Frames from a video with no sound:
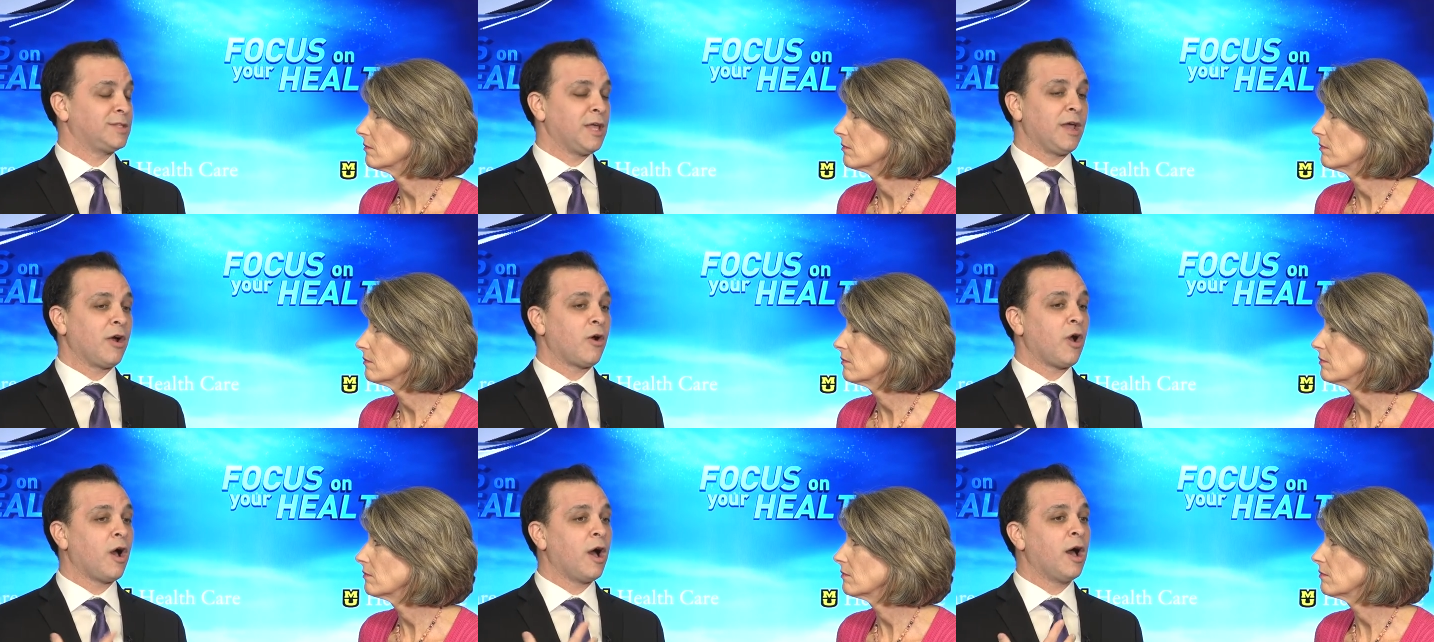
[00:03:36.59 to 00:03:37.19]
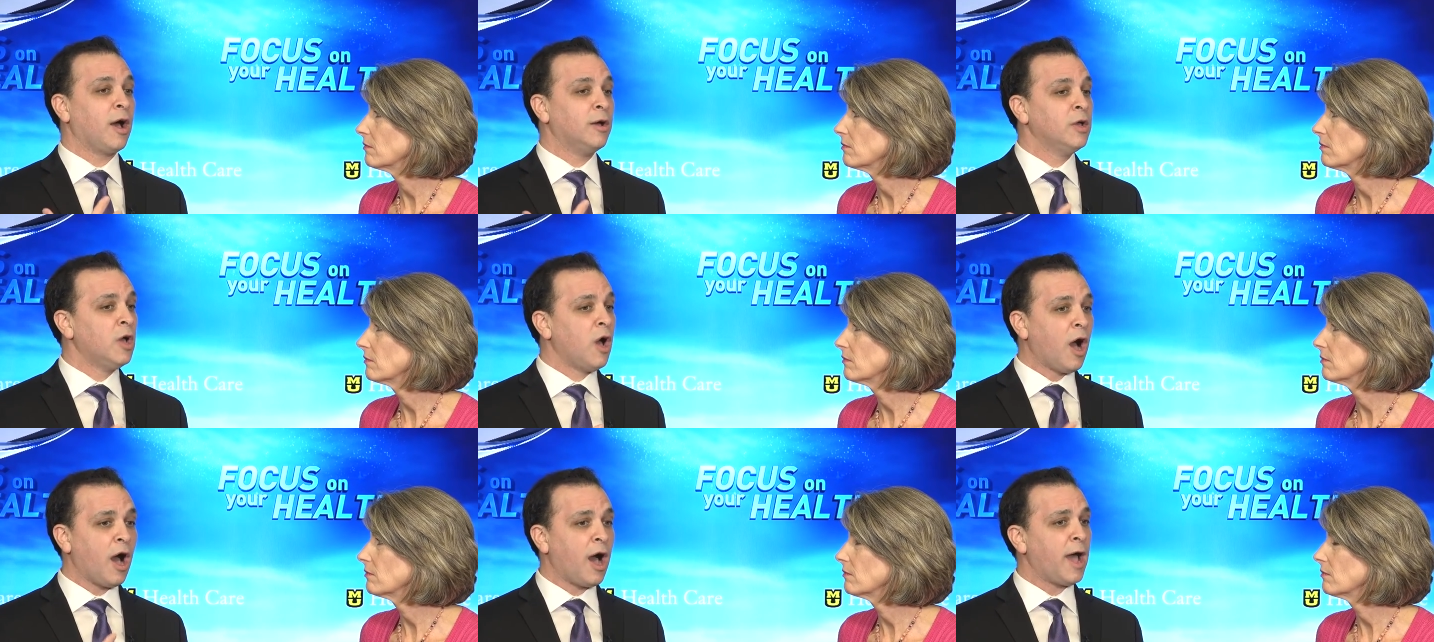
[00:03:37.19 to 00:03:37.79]
Speaker 1: They are uh,
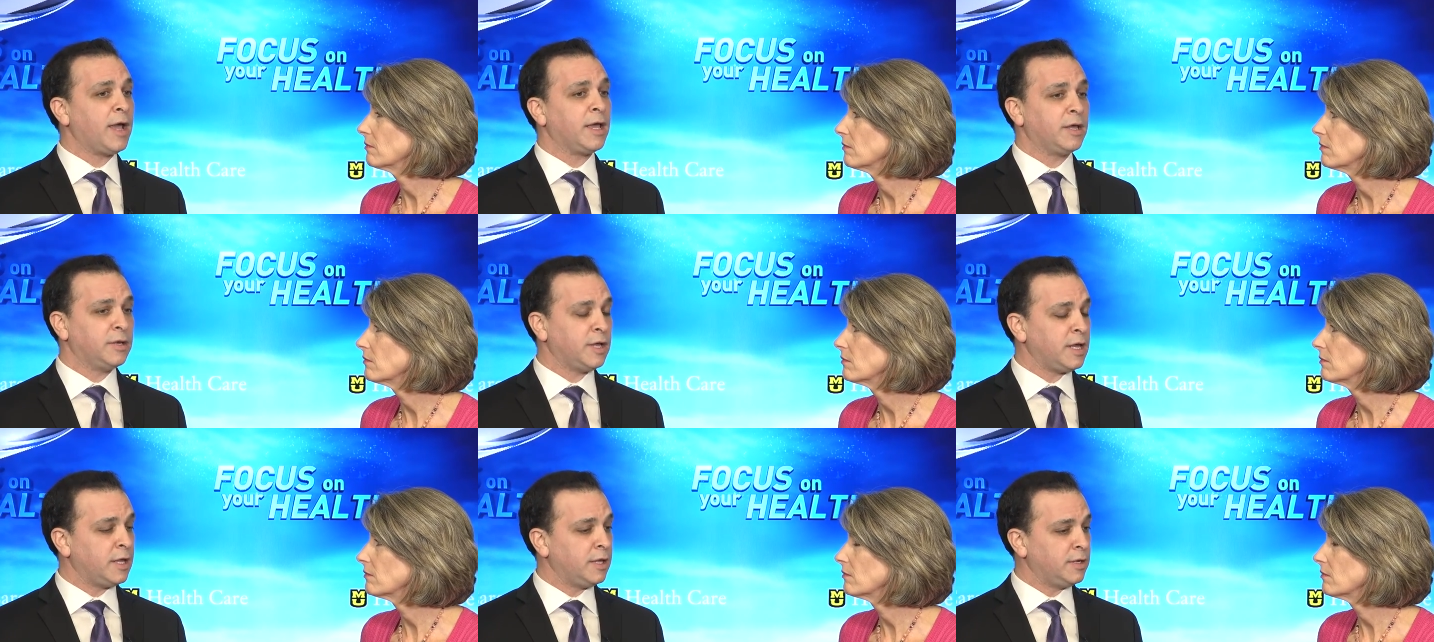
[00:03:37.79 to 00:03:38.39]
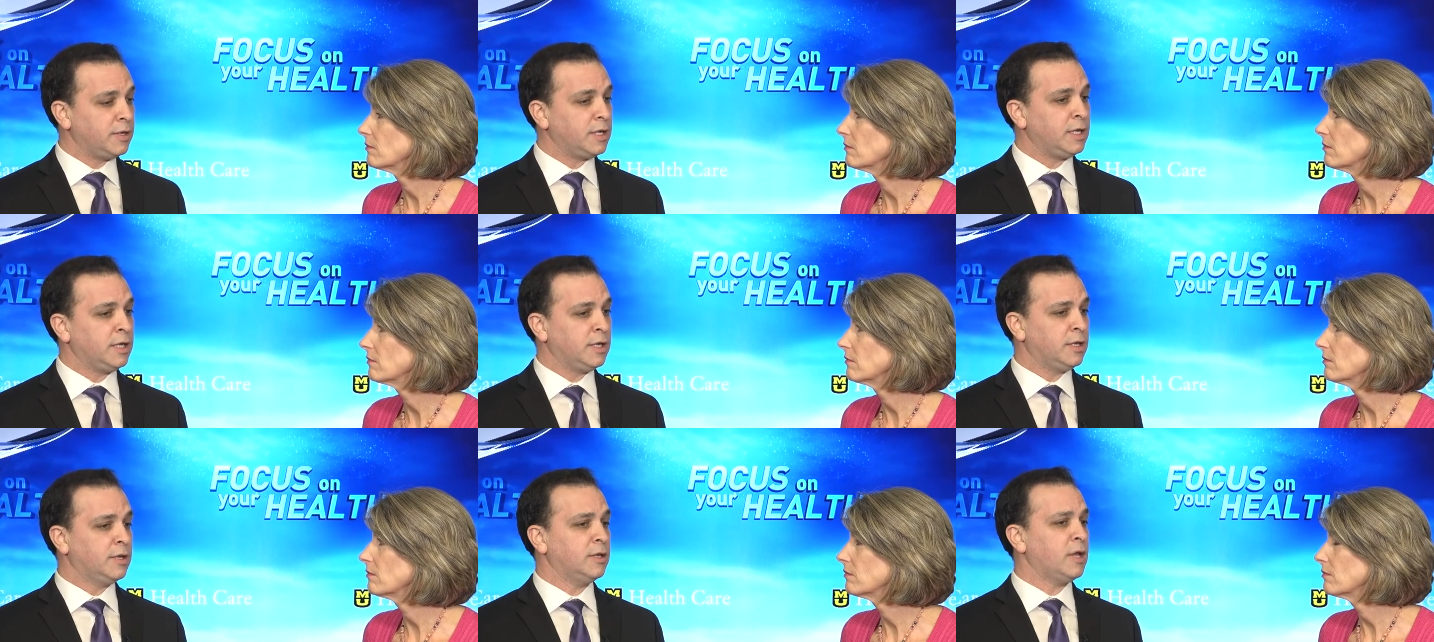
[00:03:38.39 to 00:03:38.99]
high in, in,
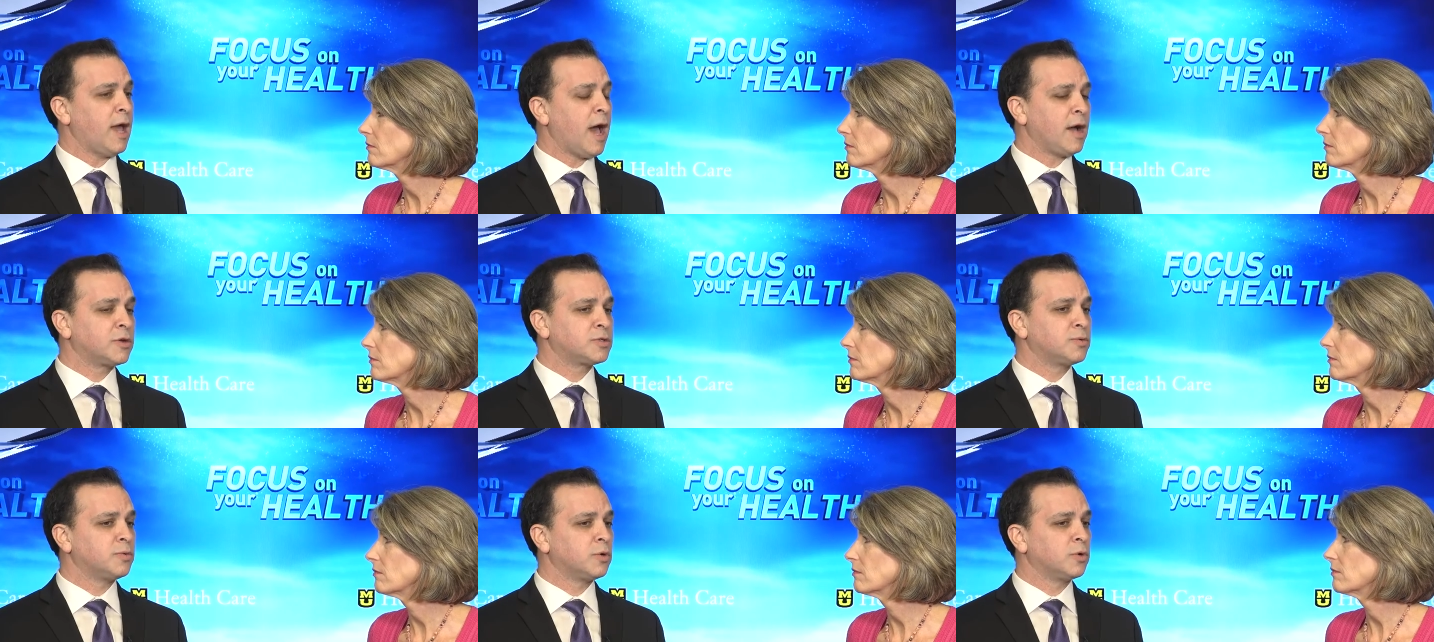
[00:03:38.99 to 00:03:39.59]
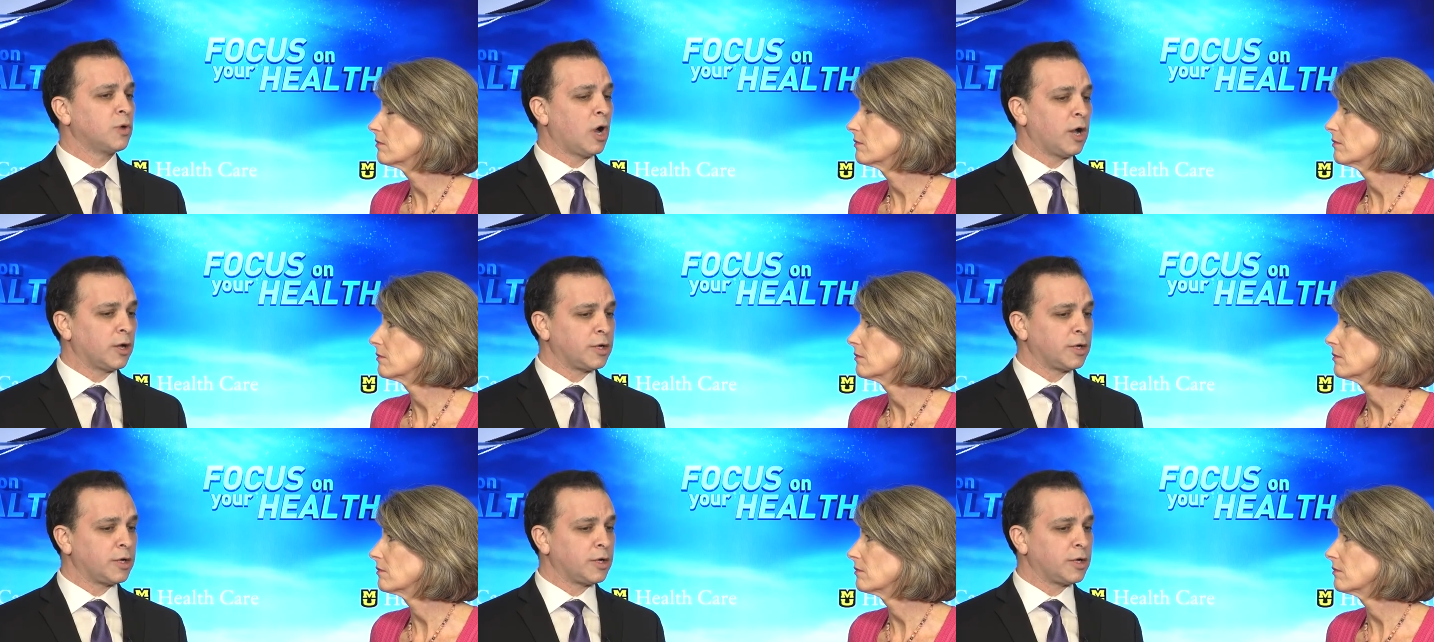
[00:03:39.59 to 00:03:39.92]
in actual uh,